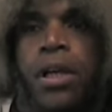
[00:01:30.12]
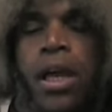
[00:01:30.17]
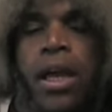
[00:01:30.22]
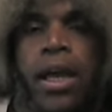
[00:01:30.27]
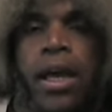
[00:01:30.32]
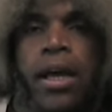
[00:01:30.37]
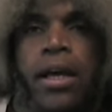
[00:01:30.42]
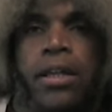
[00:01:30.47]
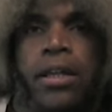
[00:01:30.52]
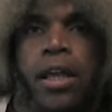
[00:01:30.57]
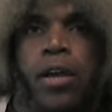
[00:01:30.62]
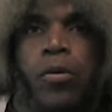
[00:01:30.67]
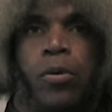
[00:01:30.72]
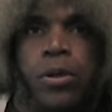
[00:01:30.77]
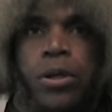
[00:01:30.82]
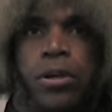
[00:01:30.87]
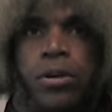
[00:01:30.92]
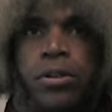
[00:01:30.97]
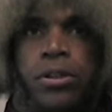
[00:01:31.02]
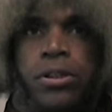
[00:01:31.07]
And they were
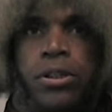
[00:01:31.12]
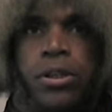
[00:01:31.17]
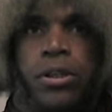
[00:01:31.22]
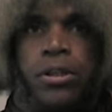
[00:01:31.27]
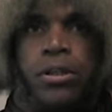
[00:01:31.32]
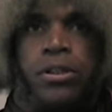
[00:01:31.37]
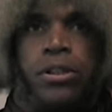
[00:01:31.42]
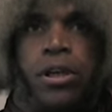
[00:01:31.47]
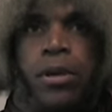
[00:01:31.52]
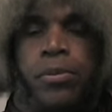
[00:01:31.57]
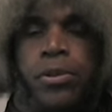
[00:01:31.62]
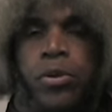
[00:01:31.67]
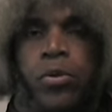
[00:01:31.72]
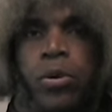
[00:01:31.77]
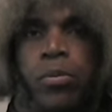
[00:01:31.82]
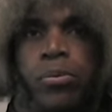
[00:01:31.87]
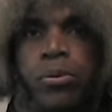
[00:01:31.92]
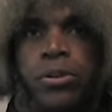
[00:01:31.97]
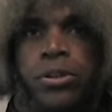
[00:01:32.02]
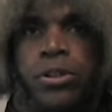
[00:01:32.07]
used in
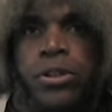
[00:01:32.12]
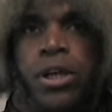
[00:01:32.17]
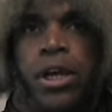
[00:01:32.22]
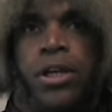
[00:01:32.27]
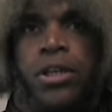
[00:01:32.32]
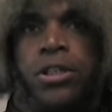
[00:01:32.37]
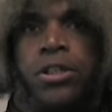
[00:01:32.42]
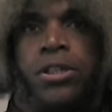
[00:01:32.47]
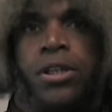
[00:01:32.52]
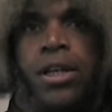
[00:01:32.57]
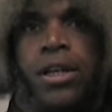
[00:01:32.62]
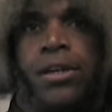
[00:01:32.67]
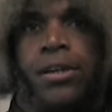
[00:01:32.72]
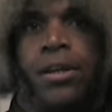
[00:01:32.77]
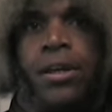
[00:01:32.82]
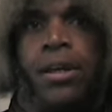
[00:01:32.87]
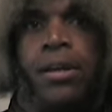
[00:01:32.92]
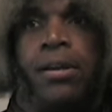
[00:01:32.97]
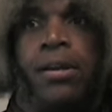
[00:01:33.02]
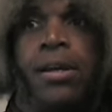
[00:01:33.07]
subsequent presentations that I
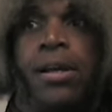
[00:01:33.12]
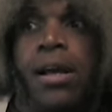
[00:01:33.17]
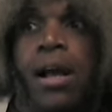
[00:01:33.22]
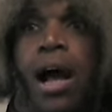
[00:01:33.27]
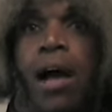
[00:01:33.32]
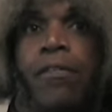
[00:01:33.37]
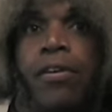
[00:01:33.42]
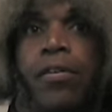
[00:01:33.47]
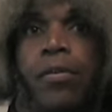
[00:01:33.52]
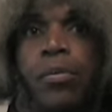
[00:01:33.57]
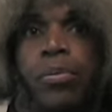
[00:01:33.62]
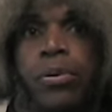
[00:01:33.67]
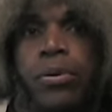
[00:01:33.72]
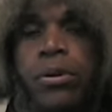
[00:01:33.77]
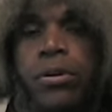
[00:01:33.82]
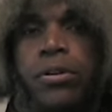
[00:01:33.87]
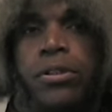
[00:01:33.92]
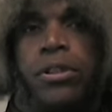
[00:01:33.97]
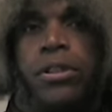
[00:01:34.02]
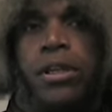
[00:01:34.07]
did. I've even
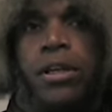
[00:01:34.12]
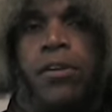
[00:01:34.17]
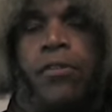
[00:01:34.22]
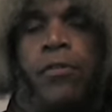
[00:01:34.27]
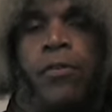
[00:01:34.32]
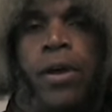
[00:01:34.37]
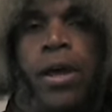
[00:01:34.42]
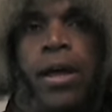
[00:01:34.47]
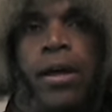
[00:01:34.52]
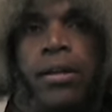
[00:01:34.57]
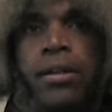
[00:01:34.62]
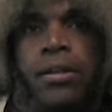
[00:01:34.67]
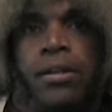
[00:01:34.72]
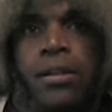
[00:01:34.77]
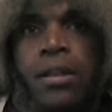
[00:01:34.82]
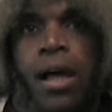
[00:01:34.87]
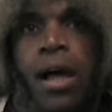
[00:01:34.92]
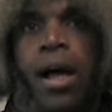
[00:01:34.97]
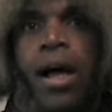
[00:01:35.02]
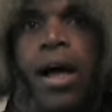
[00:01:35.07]
produced the effect
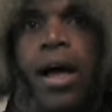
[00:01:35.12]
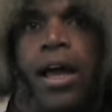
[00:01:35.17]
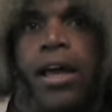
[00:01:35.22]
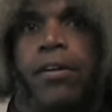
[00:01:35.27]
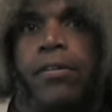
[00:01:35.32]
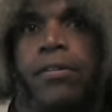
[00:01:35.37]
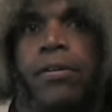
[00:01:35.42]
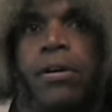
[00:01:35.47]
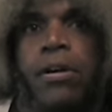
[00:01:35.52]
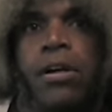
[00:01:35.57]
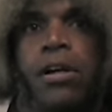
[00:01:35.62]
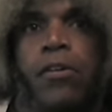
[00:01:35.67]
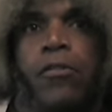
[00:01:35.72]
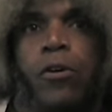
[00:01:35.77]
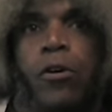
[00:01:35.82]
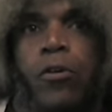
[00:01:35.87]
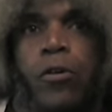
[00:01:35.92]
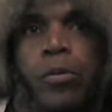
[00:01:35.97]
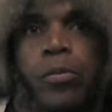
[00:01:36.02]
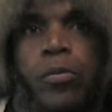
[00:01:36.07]
live
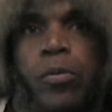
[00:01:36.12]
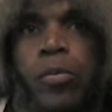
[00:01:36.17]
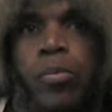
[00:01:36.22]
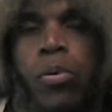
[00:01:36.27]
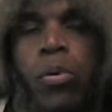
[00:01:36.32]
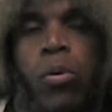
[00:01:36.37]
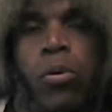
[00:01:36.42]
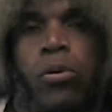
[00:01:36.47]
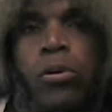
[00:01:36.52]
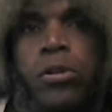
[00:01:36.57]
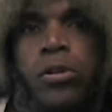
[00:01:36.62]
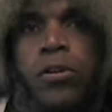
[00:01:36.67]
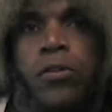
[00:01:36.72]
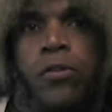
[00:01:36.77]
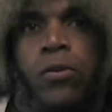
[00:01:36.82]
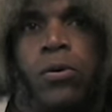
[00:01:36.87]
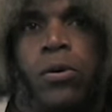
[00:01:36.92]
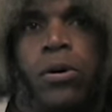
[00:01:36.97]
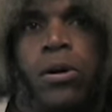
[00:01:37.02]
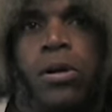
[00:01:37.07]
for reporters
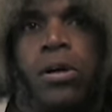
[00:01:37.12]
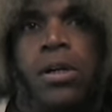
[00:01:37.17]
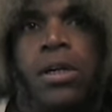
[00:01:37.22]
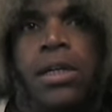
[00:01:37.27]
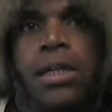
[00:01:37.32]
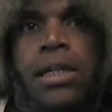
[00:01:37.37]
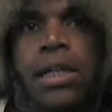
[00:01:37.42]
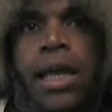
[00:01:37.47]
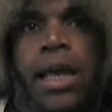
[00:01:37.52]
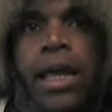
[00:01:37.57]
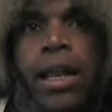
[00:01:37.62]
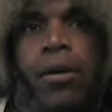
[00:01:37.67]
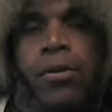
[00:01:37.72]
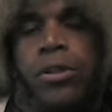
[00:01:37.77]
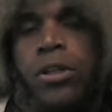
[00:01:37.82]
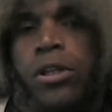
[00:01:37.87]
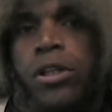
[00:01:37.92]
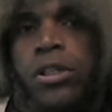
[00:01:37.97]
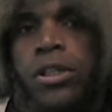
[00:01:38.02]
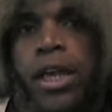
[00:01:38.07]
before, and I
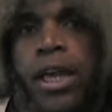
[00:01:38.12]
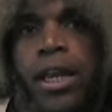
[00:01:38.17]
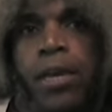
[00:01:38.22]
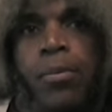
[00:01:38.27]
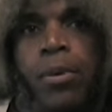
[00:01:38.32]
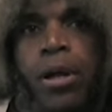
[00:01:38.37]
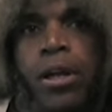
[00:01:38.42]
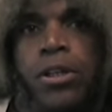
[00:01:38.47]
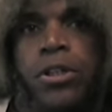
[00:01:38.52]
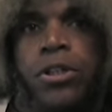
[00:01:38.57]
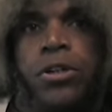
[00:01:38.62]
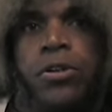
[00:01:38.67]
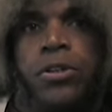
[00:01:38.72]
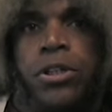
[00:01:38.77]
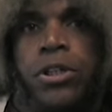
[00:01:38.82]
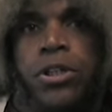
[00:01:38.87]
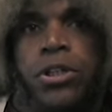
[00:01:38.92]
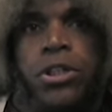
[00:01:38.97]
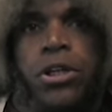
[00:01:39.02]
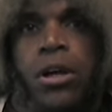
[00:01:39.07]
was on the Danny
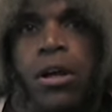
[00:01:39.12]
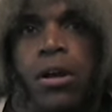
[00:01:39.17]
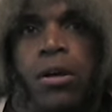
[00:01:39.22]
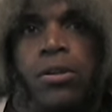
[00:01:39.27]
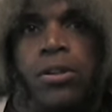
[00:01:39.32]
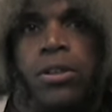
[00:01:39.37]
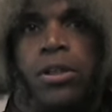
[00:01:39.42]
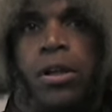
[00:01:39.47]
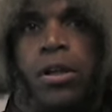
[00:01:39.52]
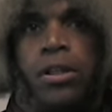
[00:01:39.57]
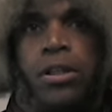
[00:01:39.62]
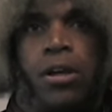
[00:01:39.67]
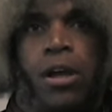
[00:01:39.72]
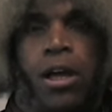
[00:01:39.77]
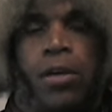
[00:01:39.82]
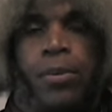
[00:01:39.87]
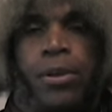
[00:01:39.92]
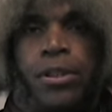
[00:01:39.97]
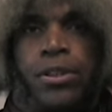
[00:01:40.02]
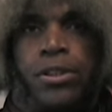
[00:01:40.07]
Bonaducci show
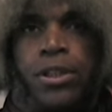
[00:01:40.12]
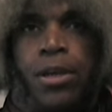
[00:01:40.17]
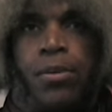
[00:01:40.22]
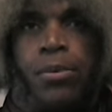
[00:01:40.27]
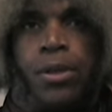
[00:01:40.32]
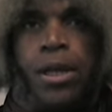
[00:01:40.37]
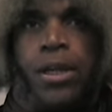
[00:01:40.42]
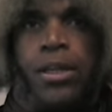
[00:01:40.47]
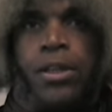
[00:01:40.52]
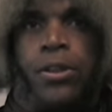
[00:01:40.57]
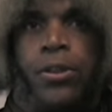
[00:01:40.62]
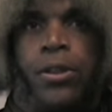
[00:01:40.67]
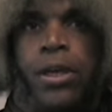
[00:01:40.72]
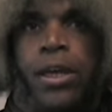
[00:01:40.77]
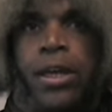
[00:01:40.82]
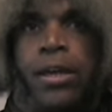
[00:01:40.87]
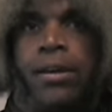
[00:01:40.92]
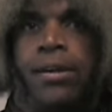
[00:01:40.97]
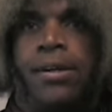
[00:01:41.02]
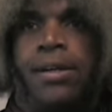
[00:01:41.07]
talking about the same kind of
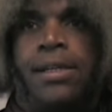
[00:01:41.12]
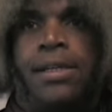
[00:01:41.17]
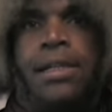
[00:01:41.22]
thing.